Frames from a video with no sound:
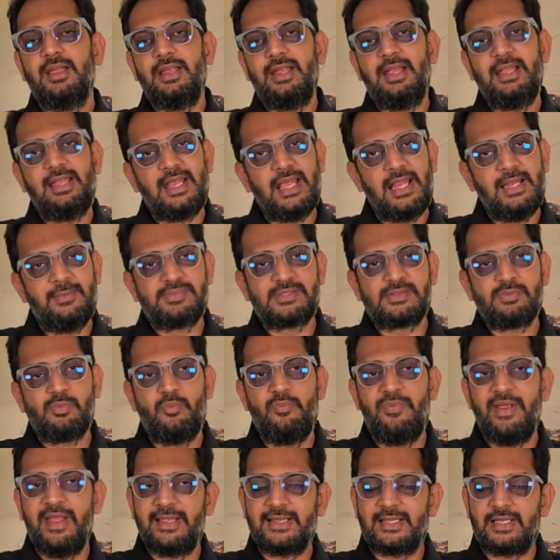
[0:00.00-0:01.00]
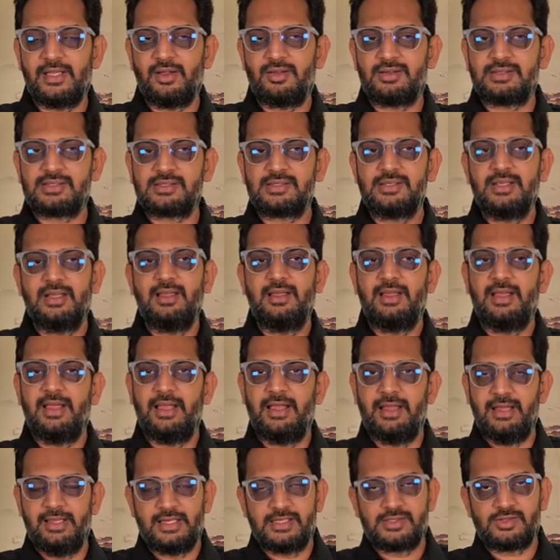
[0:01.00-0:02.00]
It helps weight loss.
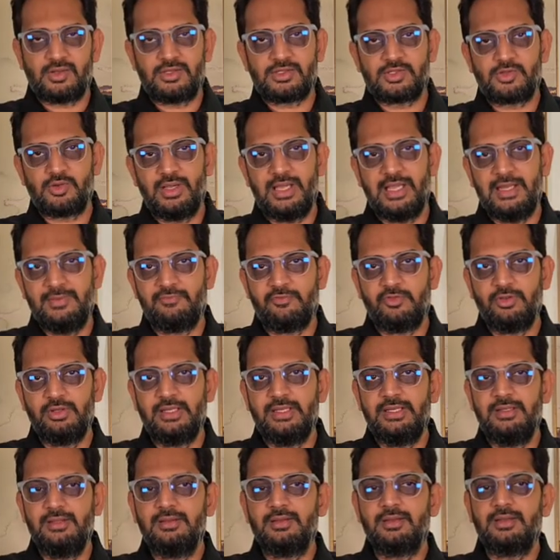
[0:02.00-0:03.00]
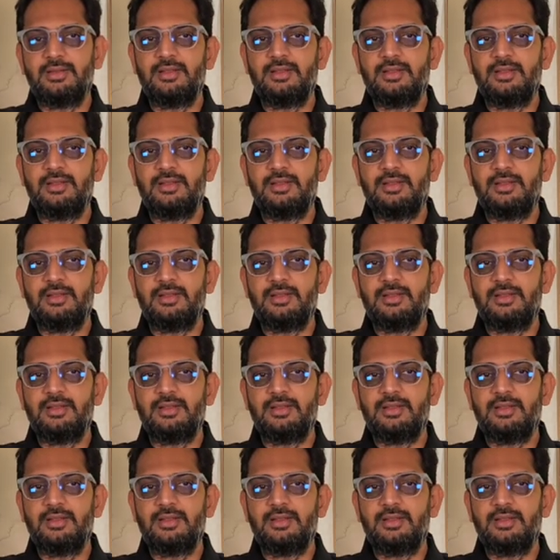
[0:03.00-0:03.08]
It is also helpful in